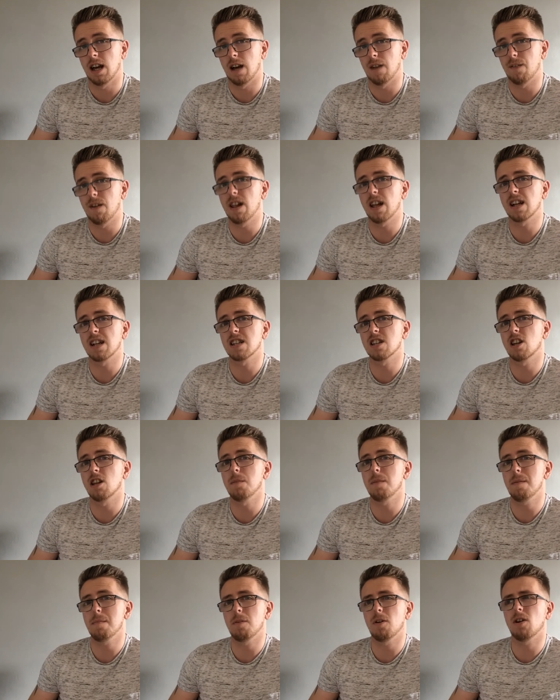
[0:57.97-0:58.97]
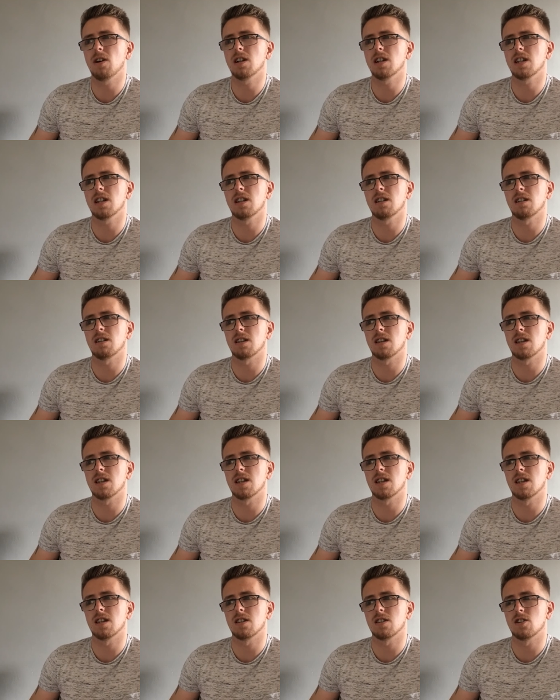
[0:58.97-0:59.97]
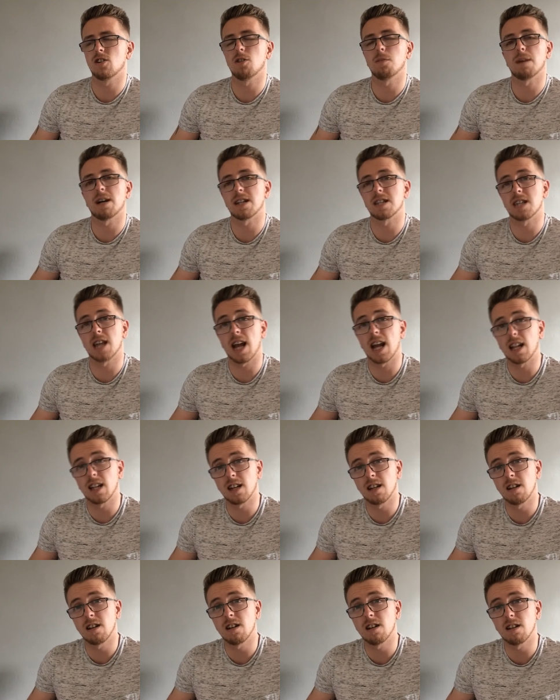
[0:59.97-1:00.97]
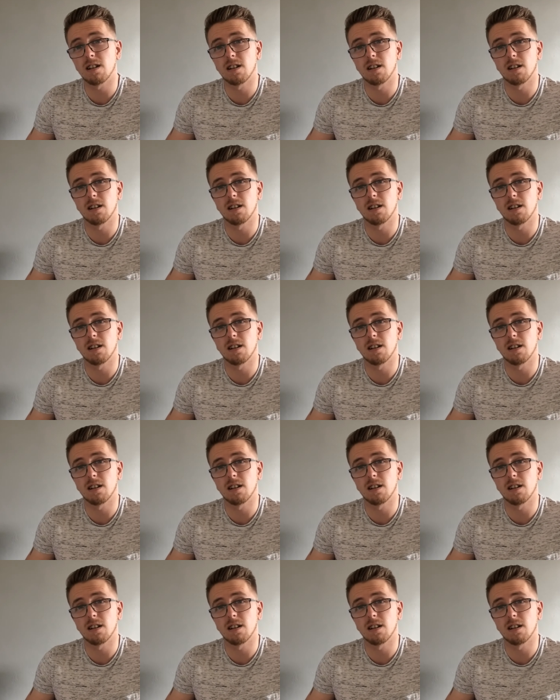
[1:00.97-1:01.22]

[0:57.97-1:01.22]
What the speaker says: I feel like it's going to be more the Toolman Taylor